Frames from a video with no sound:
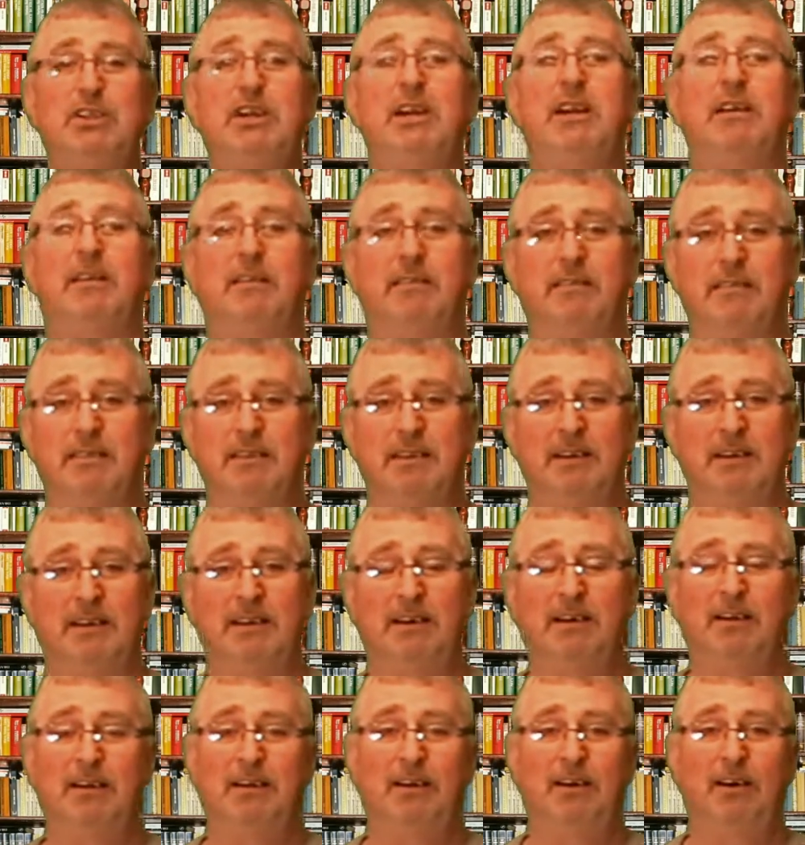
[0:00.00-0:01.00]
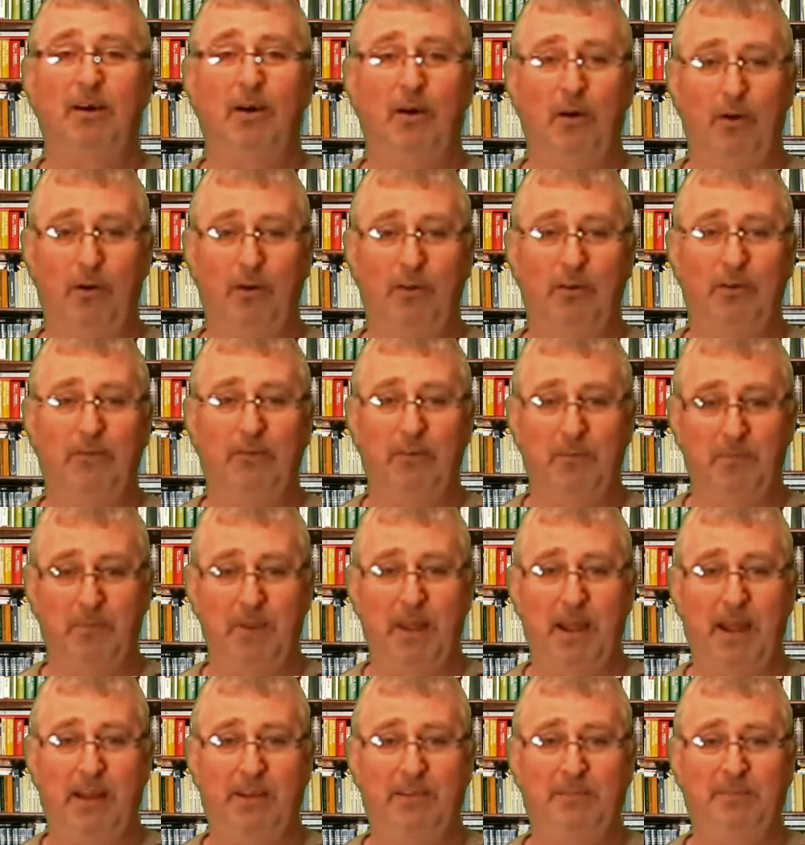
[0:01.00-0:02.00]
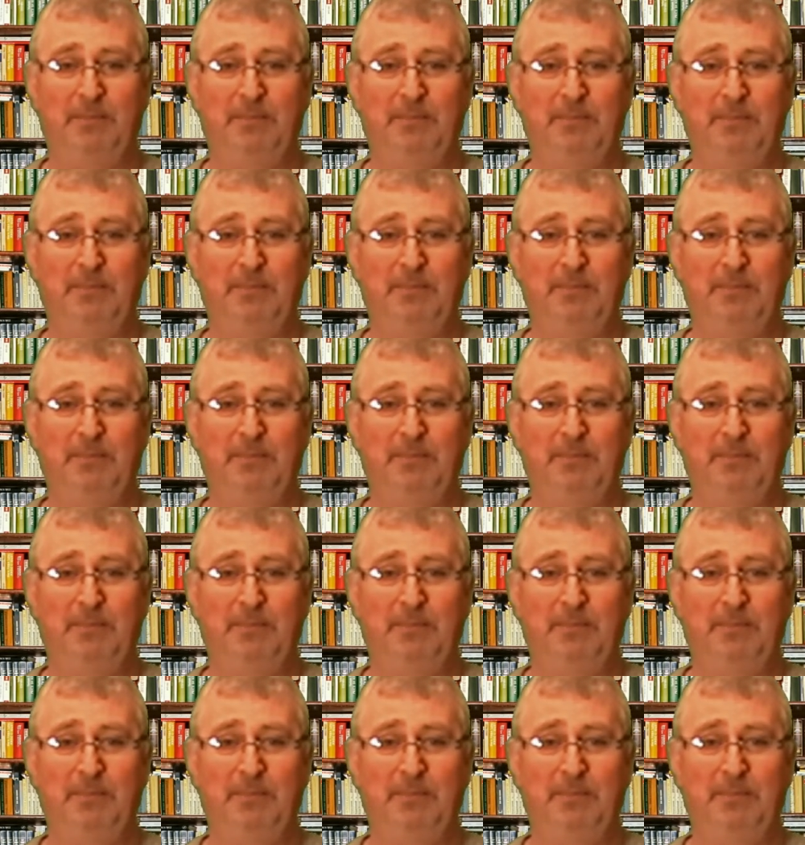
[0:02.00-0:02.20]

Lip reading: years on from them.